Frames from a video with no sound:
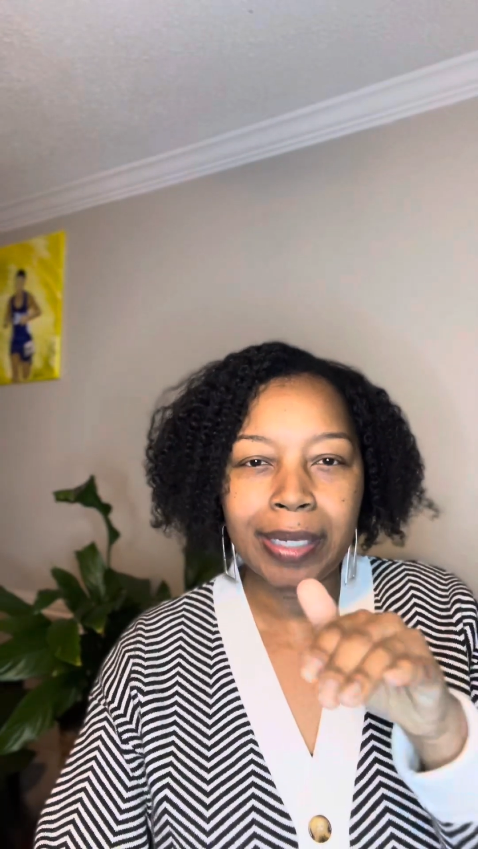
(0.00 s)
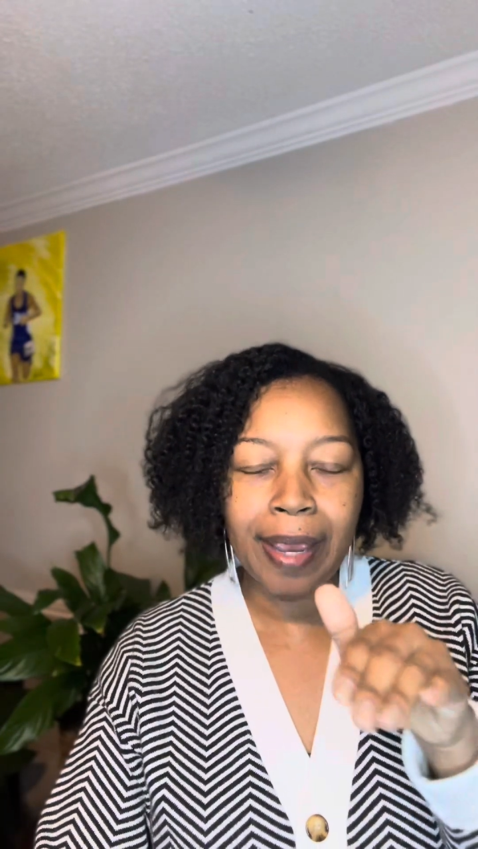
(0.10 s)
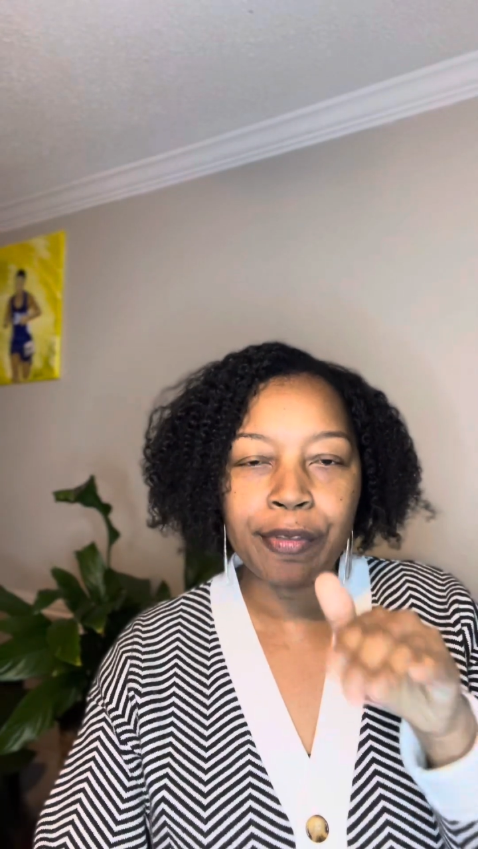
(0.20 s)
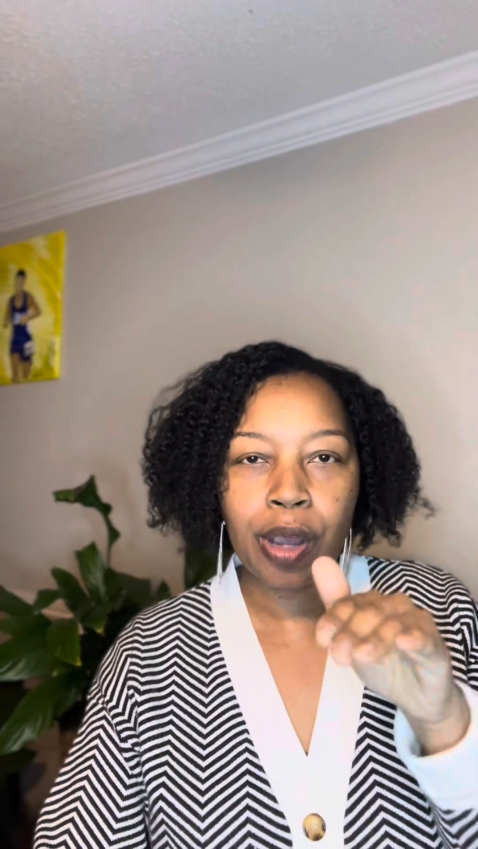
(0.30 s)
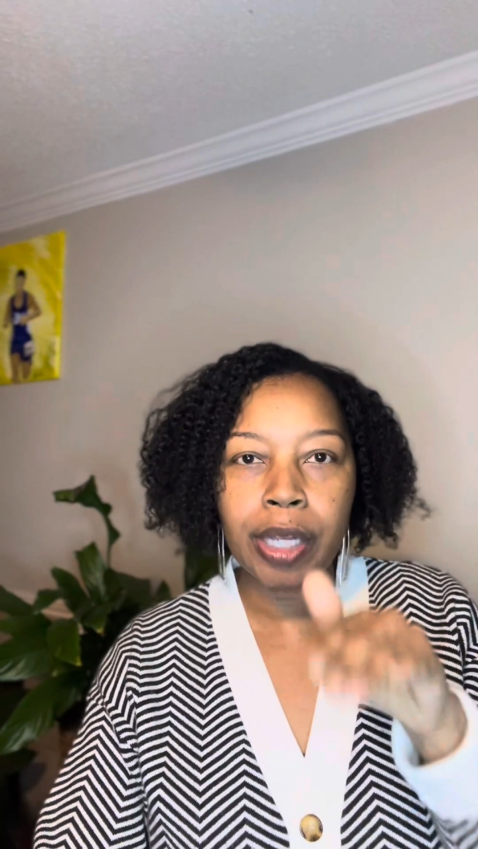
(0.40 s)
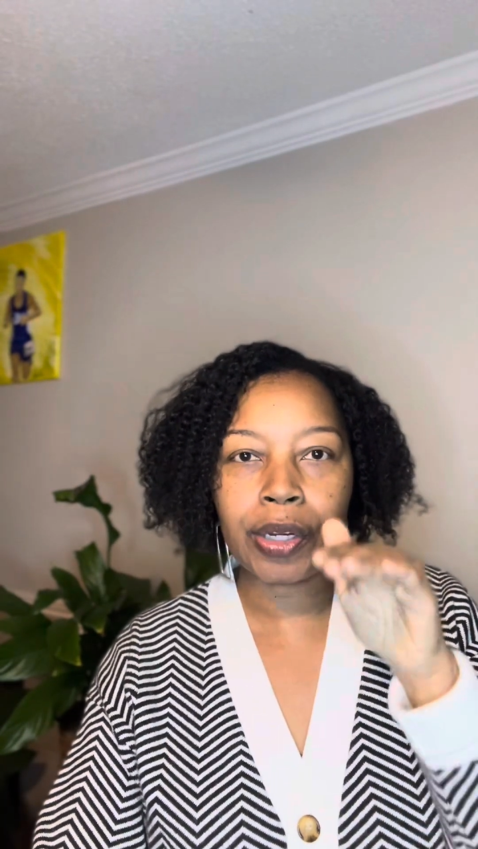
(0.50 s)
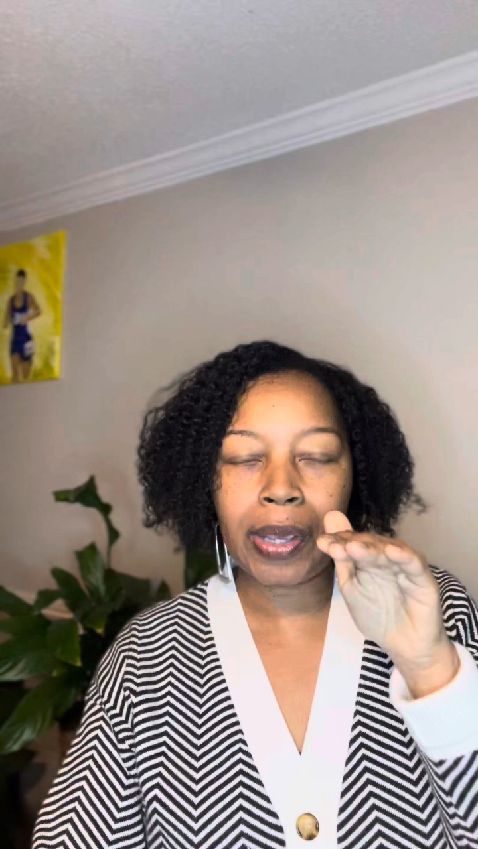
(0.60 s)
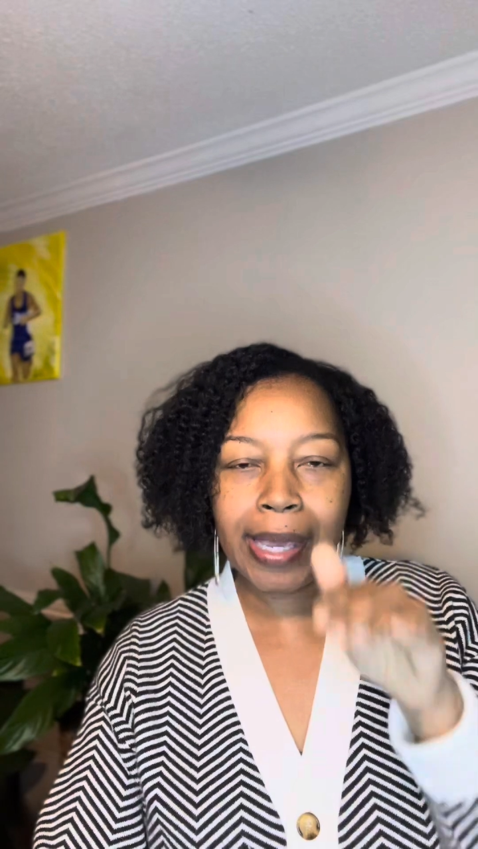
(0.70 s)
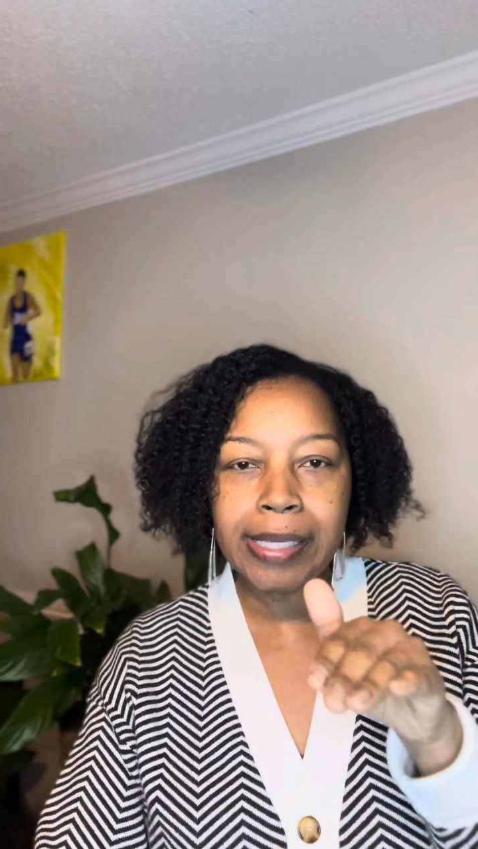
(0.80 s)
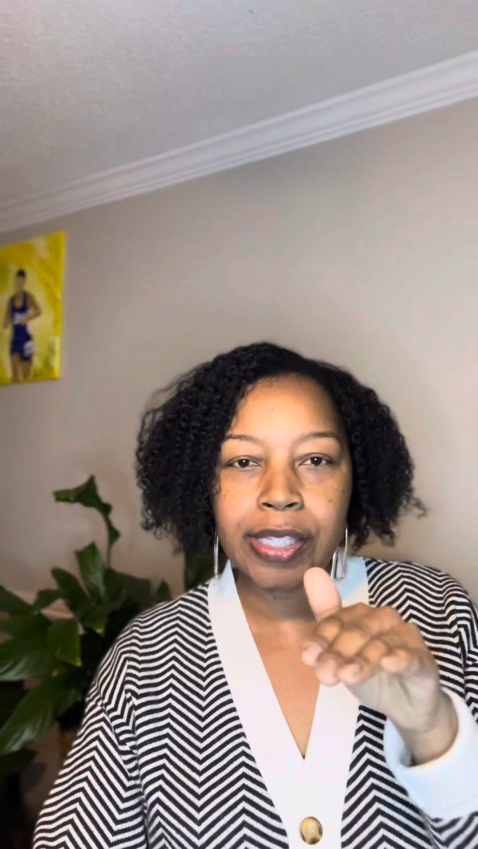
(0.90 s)
never
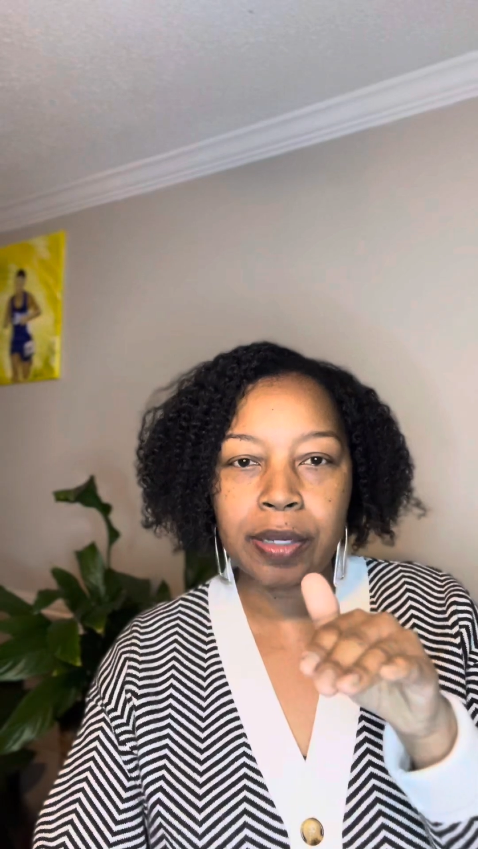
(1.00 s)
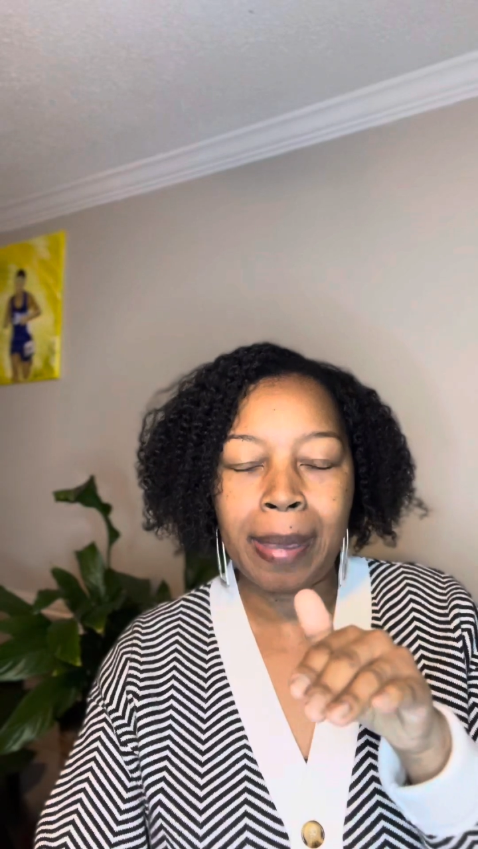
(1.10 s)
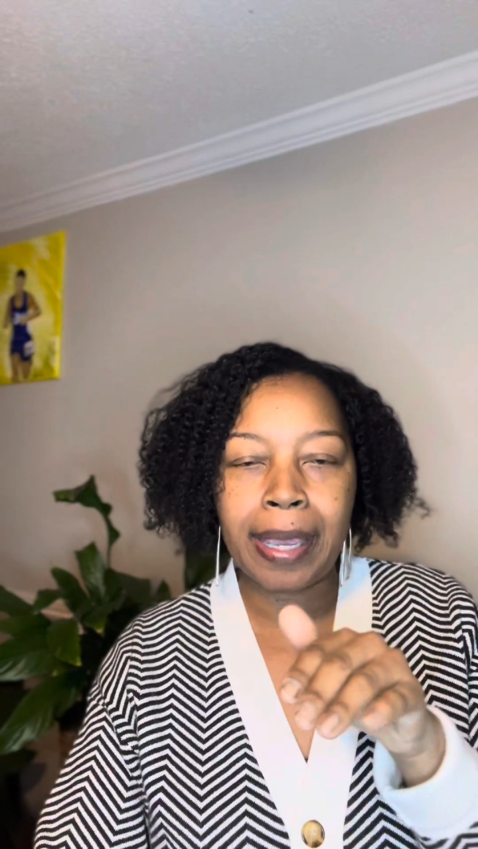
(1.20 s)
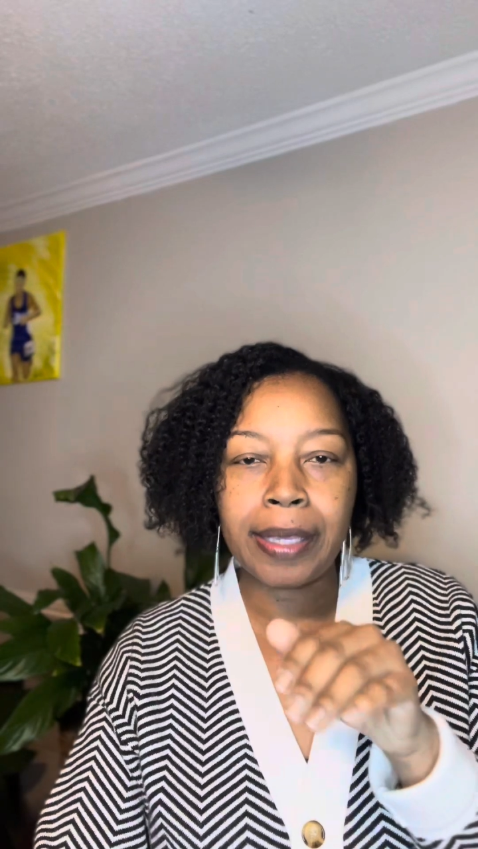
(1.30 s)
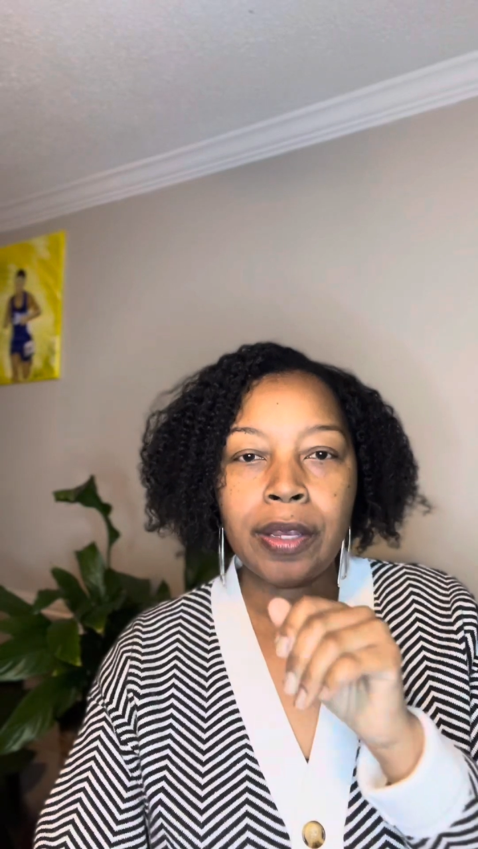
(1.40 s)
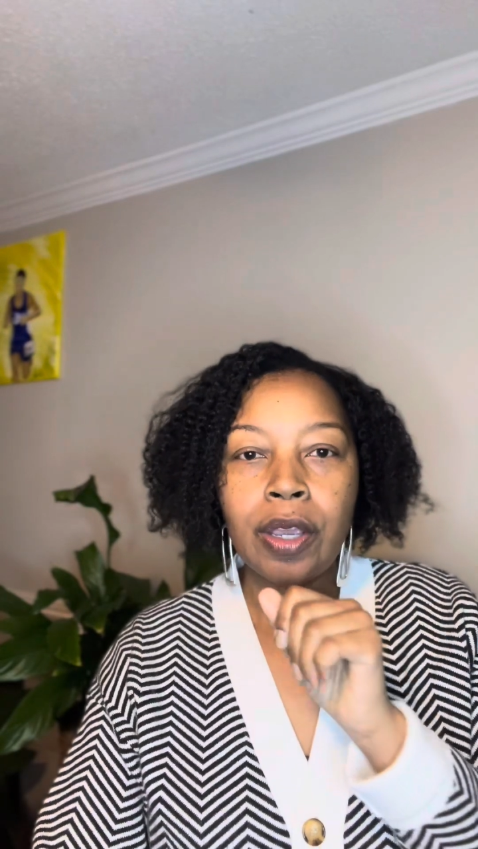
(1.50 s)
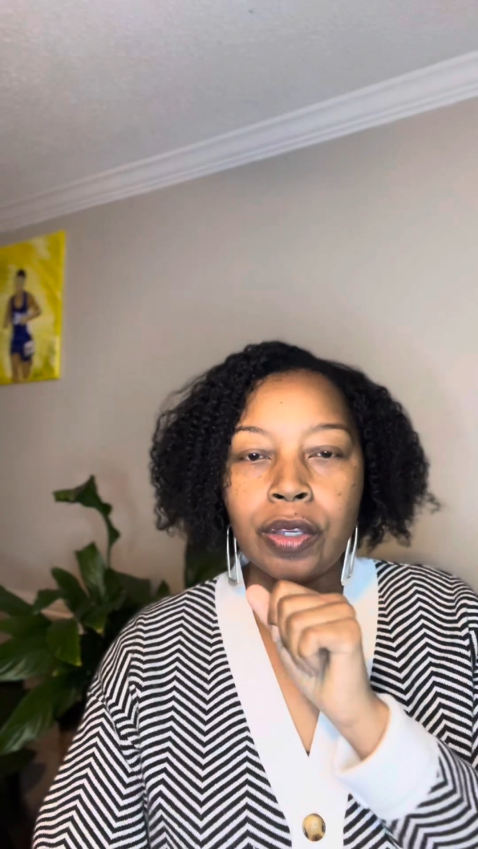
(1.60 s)
underestimate